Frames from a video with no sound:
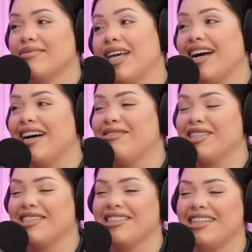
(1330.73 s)
Yeah, we
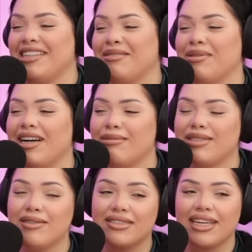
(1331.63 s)
should. But I'm
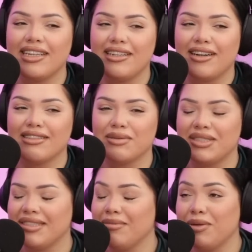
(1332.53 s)
so excited, y'all, because this
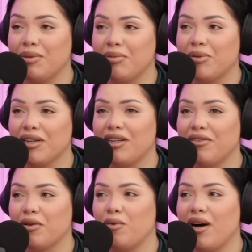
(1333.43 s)
is something we've been working on
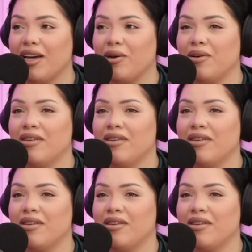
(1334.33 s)
for a while.